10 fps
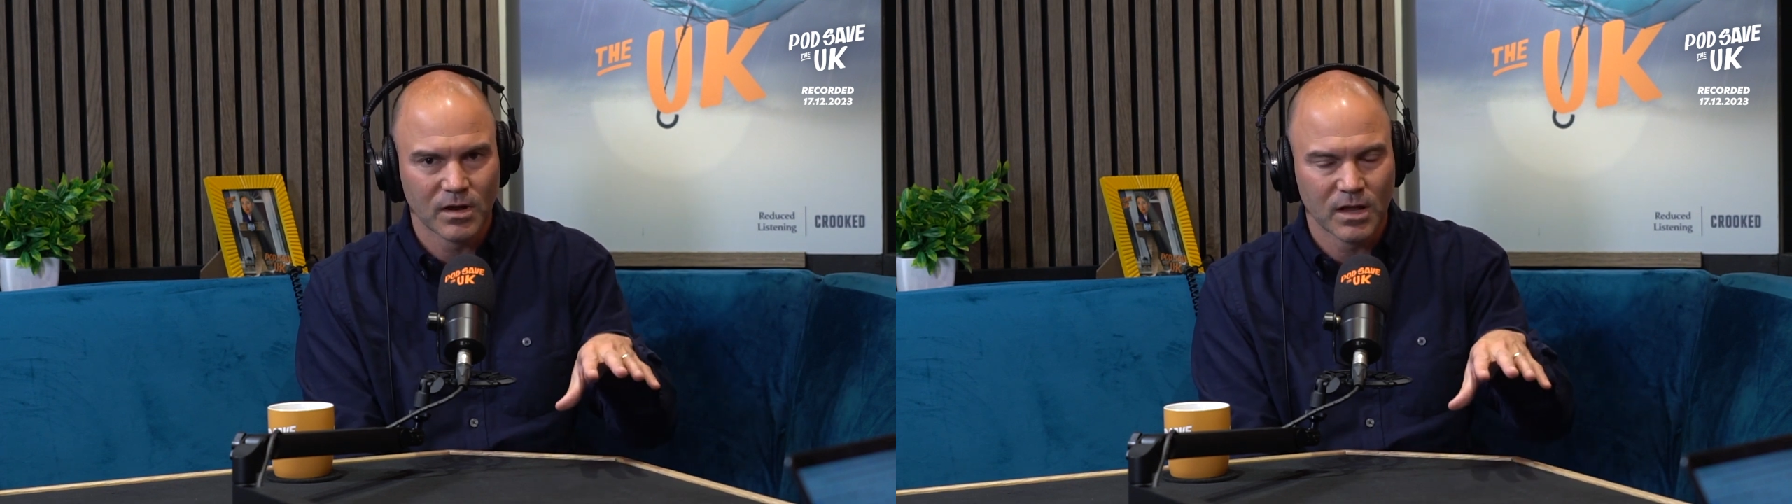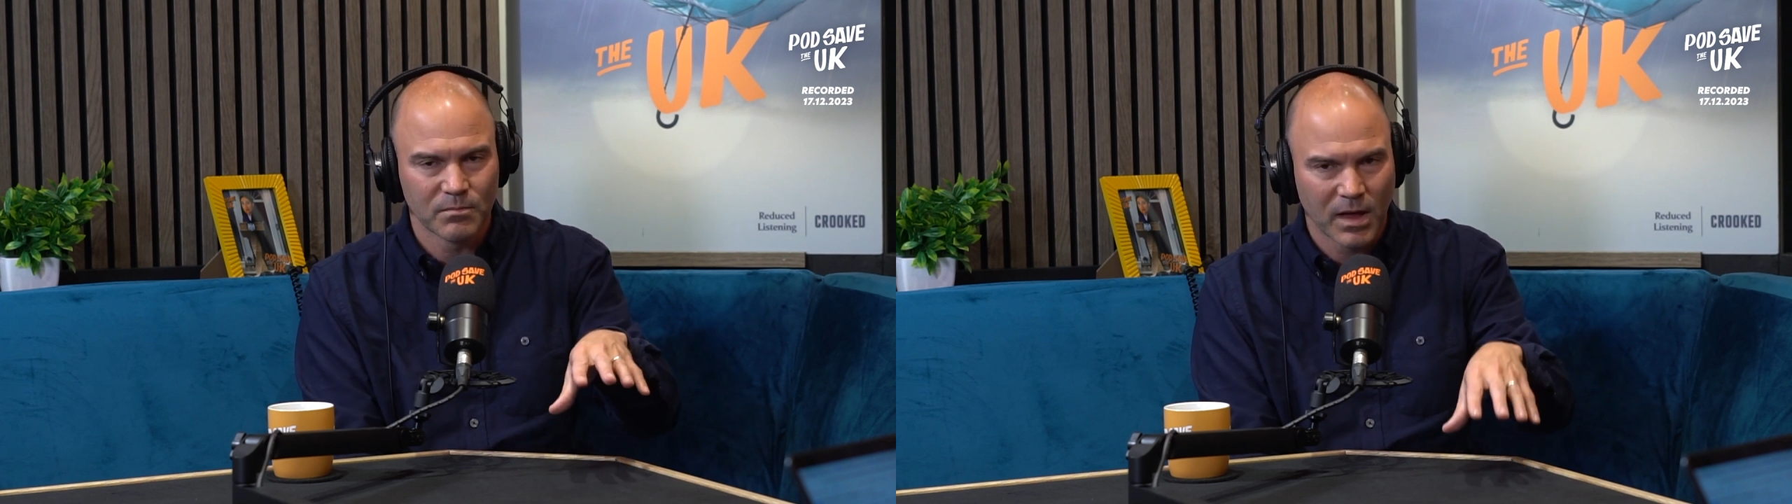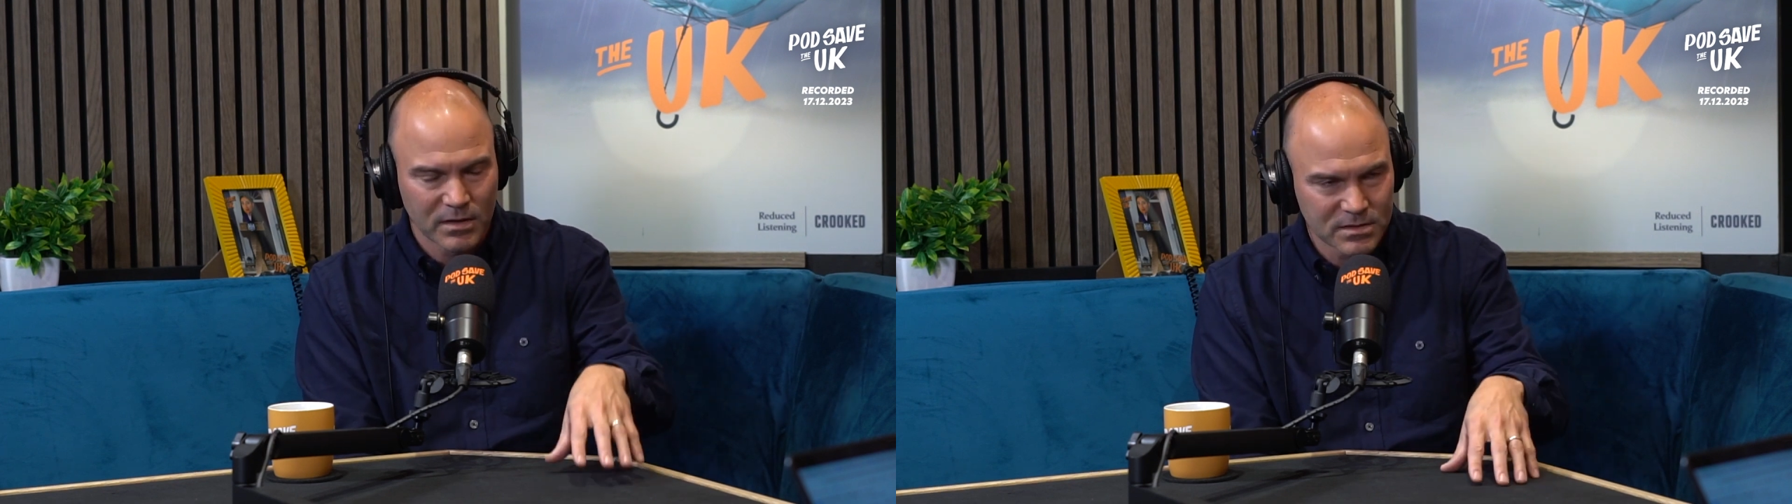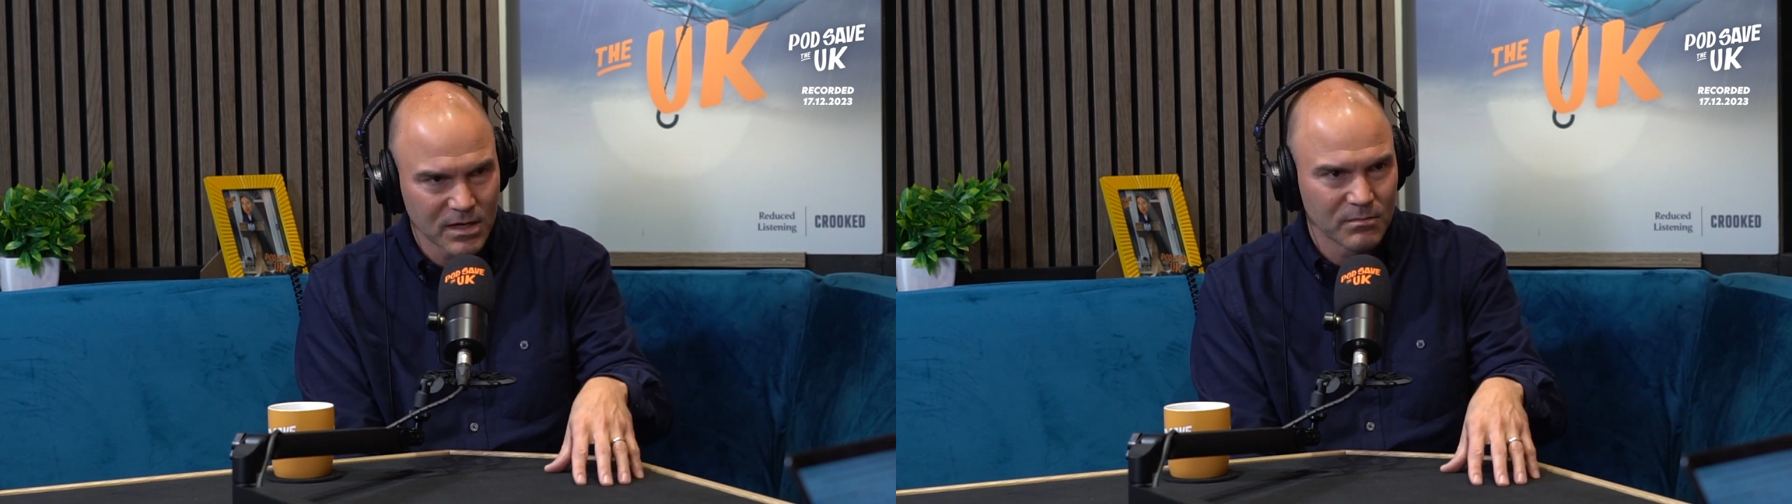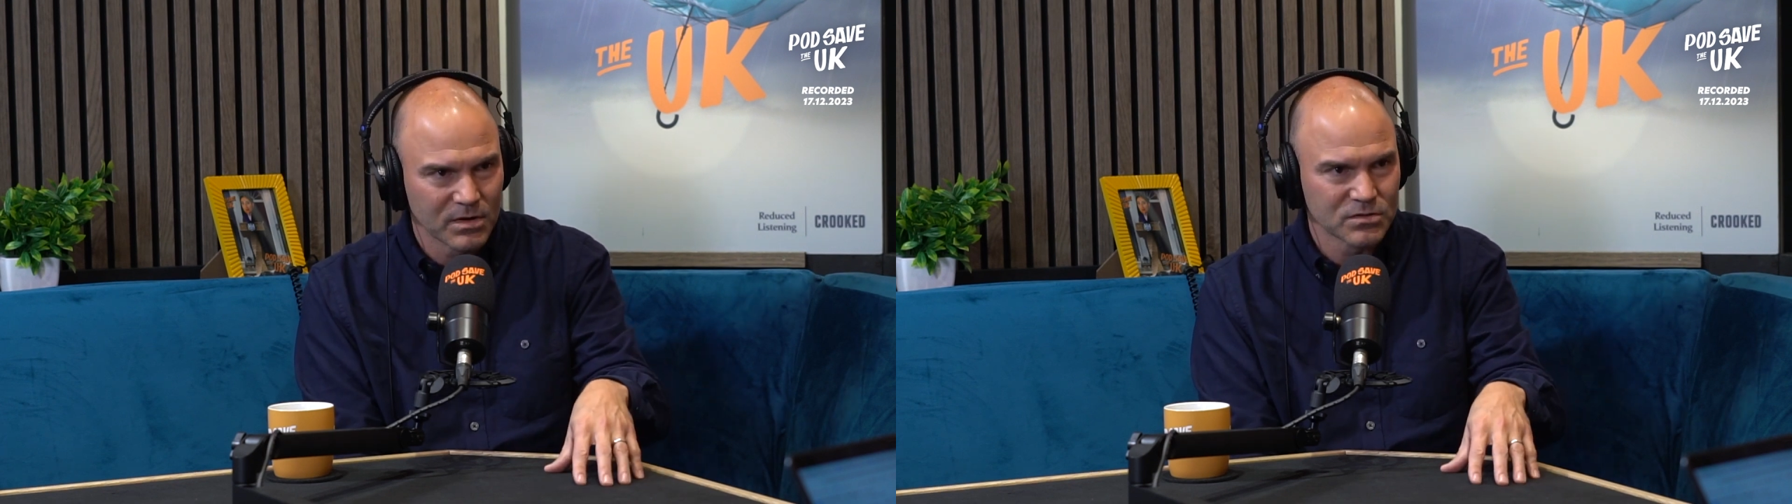a
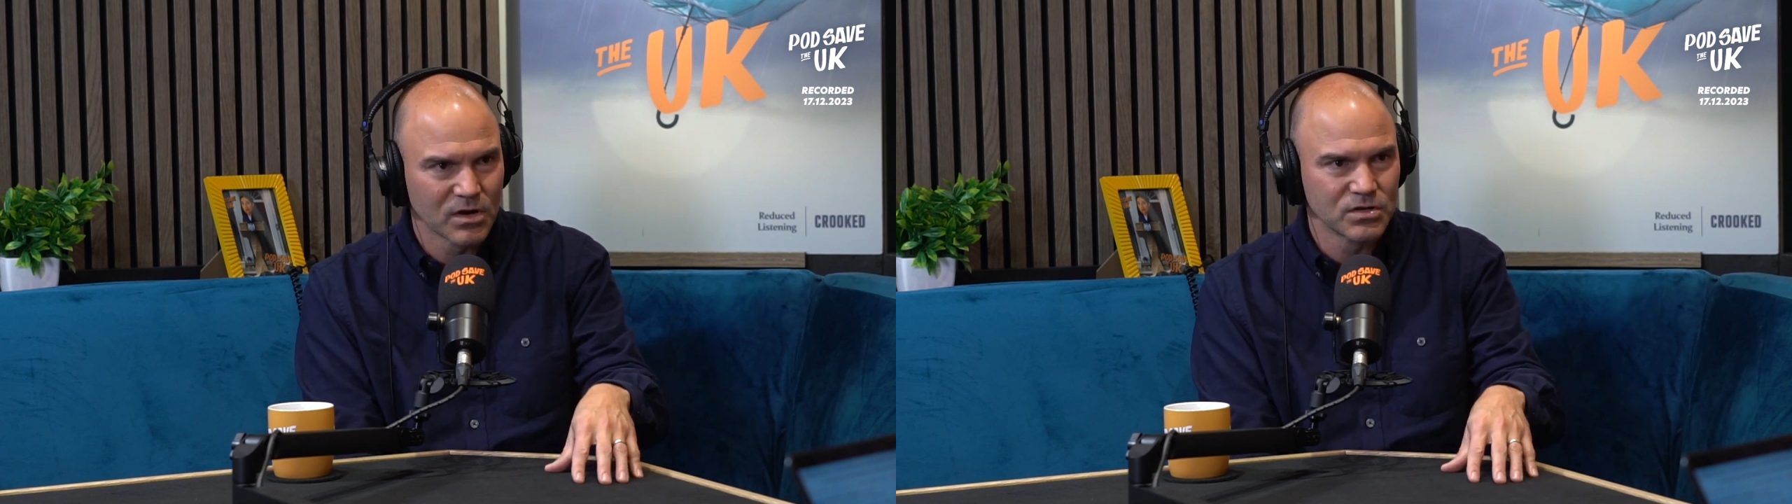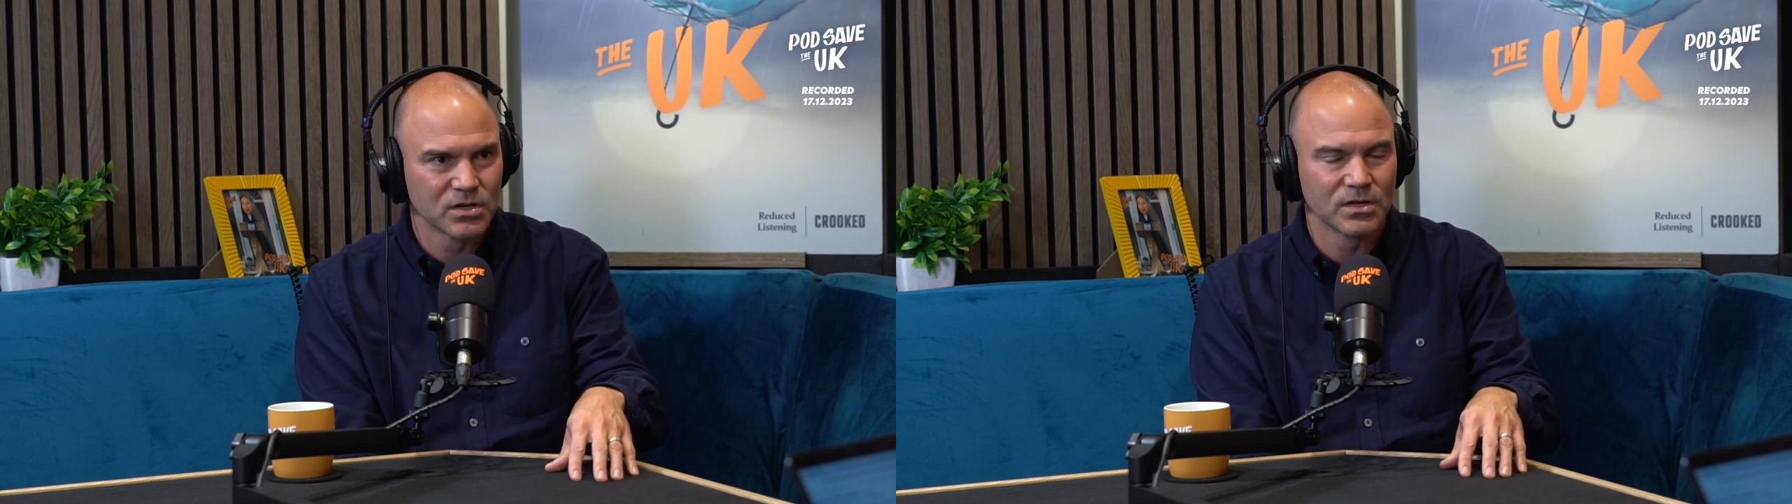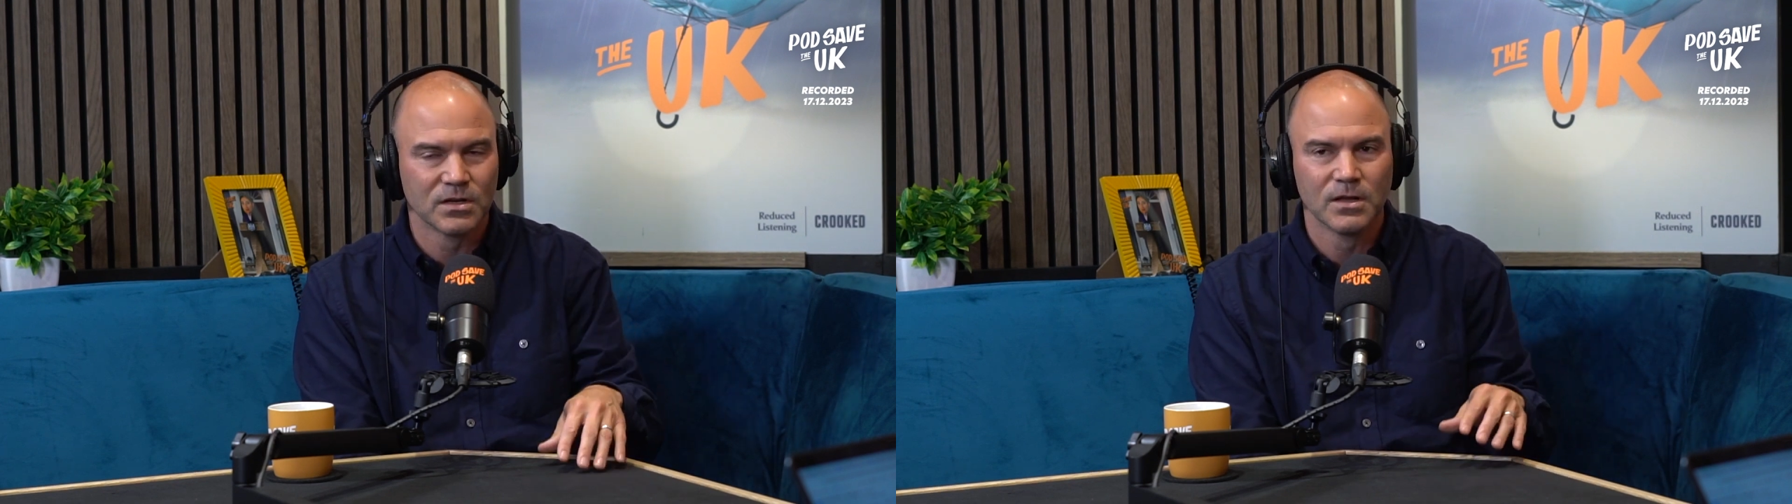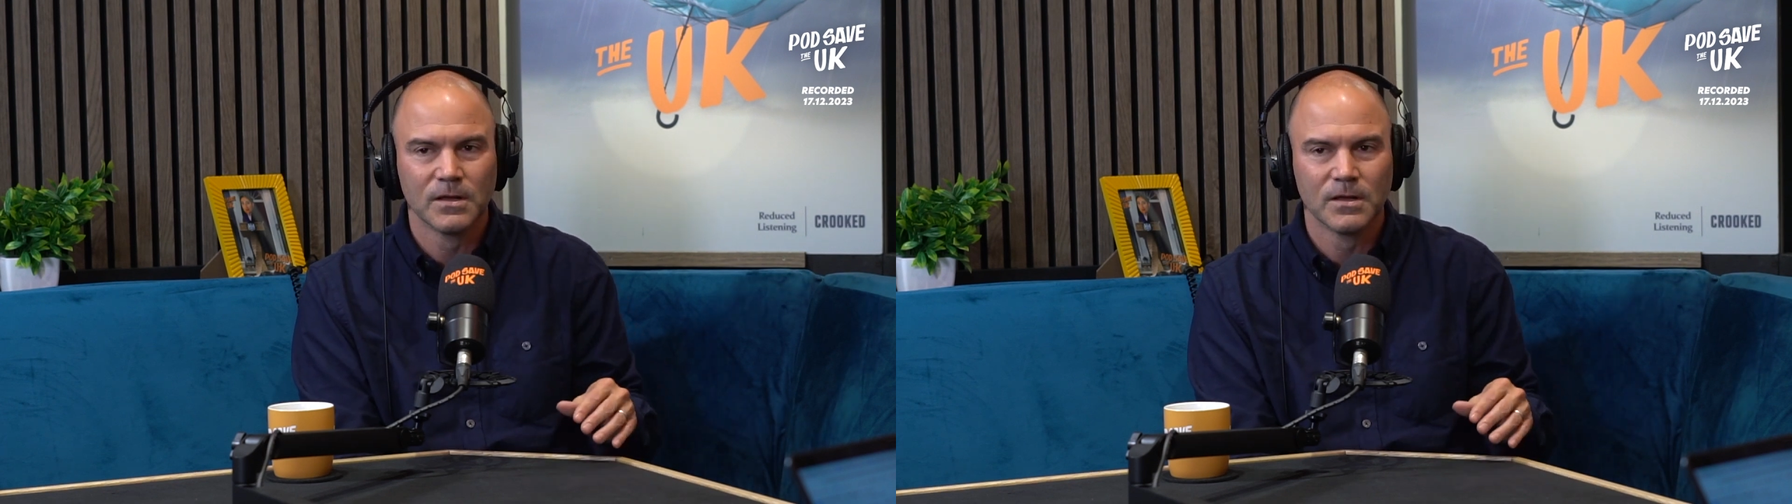Palestinian administration.